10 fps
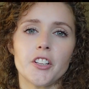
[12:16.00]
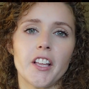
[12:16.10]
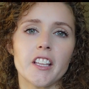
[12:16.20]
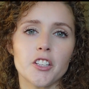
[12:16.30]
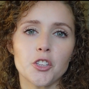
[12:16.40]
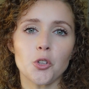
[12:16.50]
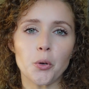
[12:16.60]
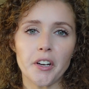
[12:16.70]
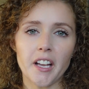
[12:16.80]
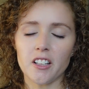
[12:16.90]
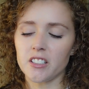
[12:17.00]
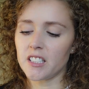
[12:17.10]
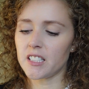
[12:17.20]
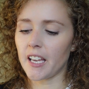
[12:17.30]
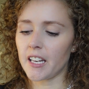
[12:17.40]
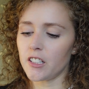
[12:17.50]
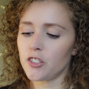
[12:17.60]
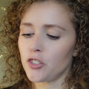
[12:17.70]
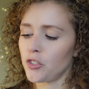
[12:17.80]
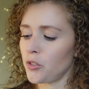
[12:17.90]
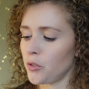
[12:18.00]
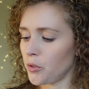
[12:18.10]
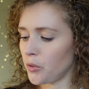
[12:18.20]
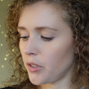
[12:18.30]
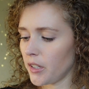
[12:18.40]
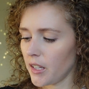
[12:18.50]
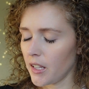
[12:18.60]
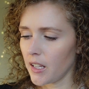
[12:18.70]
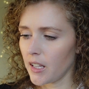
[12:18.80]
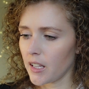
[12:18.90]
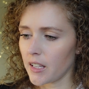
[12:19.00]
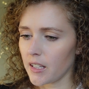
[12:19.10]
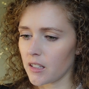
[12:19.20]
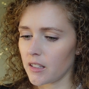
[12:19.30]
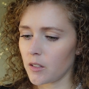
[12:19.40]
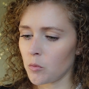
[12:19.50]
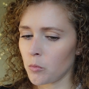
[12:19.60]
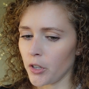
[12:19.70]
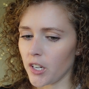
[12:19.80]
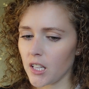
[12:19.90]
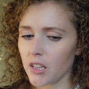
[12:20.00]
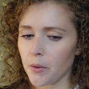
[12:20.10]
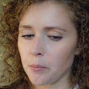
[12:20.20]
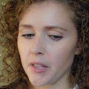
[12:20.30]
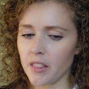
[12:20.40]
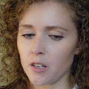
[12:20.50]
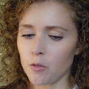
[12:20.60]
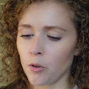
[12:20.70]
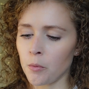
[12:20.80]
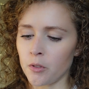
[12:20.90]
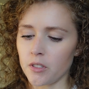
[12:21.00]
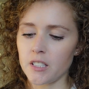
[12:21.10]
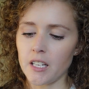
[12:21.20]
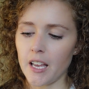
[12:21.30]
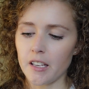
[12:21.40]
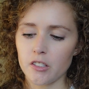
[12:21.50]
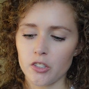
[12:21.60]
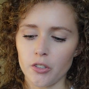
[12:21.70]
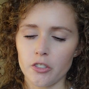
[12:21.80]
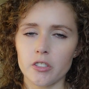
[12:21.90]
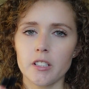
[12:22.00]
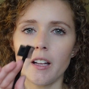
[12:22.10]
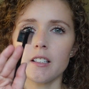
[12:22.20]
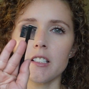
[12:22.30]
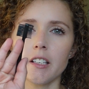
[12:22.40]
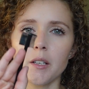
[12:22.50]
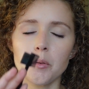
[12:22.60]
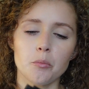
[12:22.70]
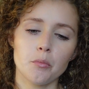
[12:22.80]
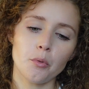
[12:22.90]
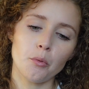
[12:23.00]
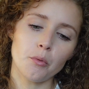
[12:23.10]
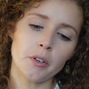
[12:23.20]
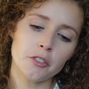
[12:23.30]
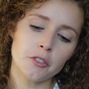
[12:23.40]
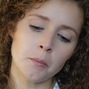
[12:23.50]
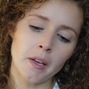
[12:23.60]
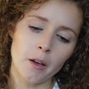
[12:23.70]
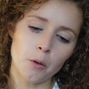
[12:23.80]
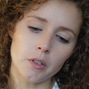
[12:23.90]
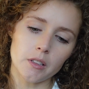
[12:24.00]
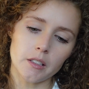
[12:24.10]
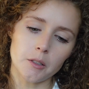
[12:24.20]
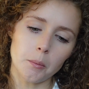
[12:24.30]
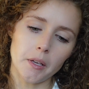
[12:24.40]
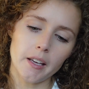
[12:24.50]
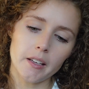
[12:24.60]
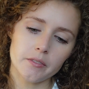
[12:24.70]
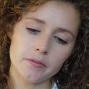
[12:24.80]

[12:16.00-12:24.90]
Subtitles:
feel like the L'Oreal decided to get a little more clumpy than normal today, so I just had to brush them out a little bit.